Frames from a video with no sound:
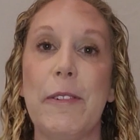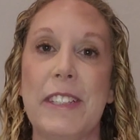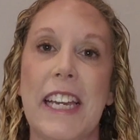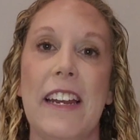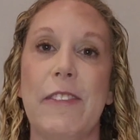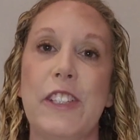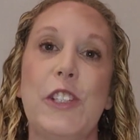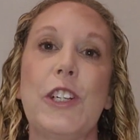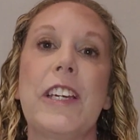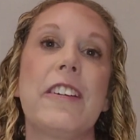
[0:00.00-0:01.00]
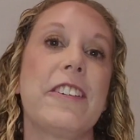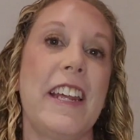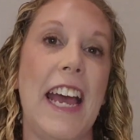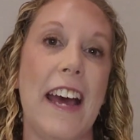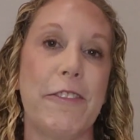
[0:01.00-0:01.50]
was kind of a circular
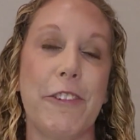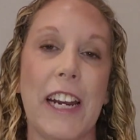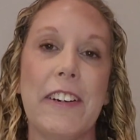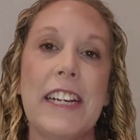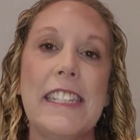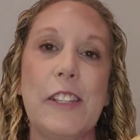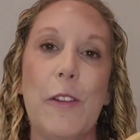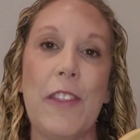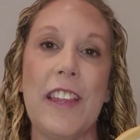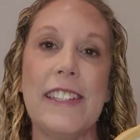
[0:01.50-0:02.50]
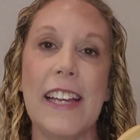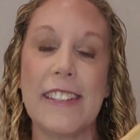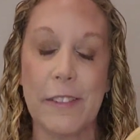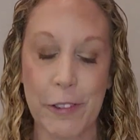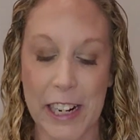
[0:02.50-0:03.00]
that had a fragrance so that this
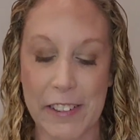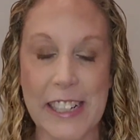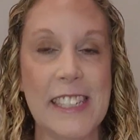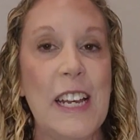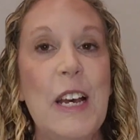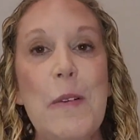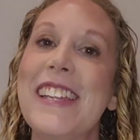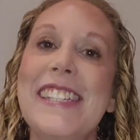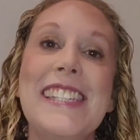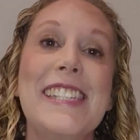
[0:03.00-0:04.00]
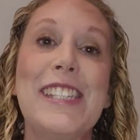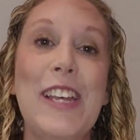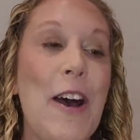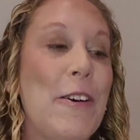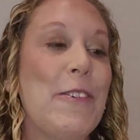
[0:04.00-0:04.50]
has a fragrance. This is
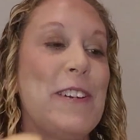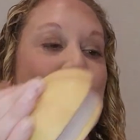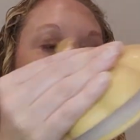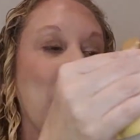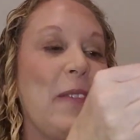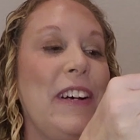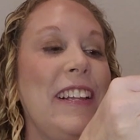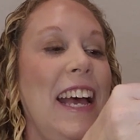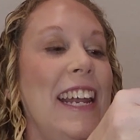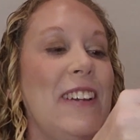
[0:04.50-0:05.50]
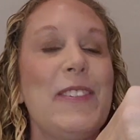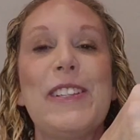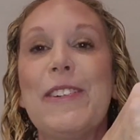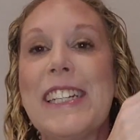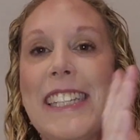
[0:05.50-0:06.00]
so adorable and I'm
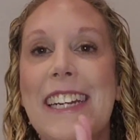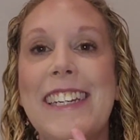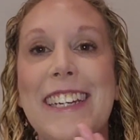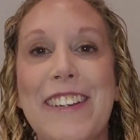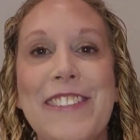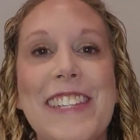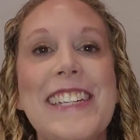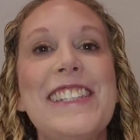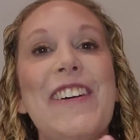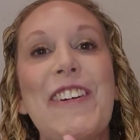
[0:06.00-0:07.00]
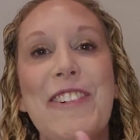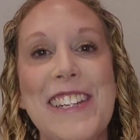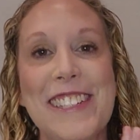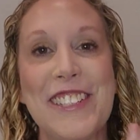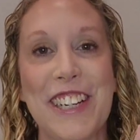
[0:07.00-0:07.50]
so excited to use this. So I
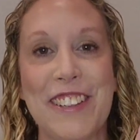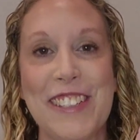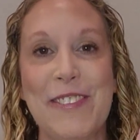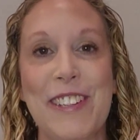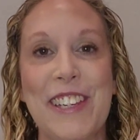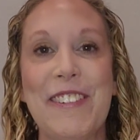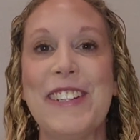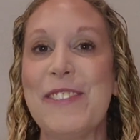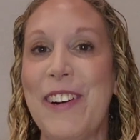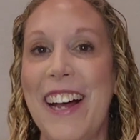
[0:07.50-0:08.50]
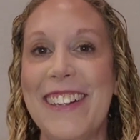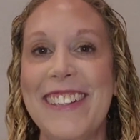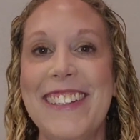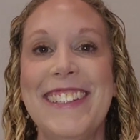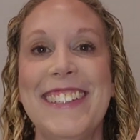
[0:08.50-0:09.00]
wanted to share this with you as
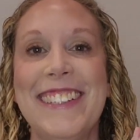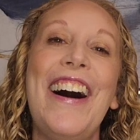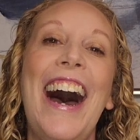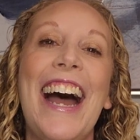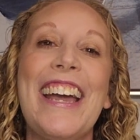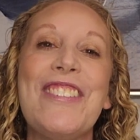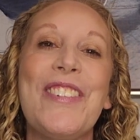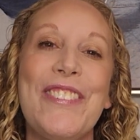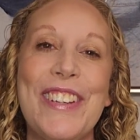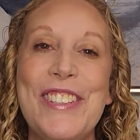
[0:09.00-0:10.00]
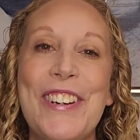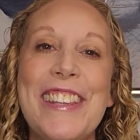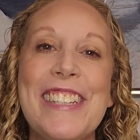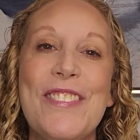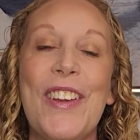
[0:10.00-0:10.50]
well. I hope you've enjoyed
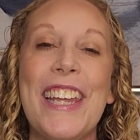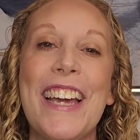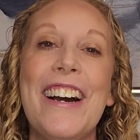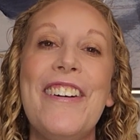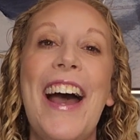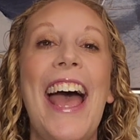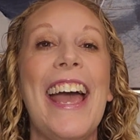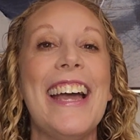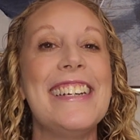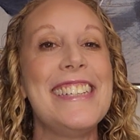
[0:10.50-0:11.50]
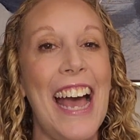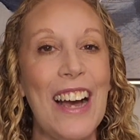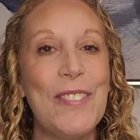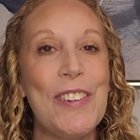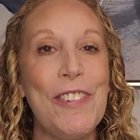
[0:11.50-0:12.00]
this video and
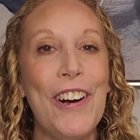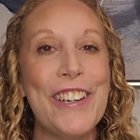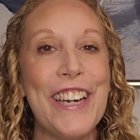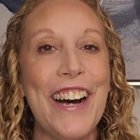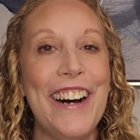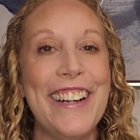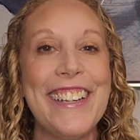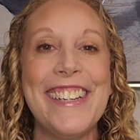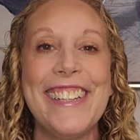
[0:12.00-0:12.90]
happy fall, y'all.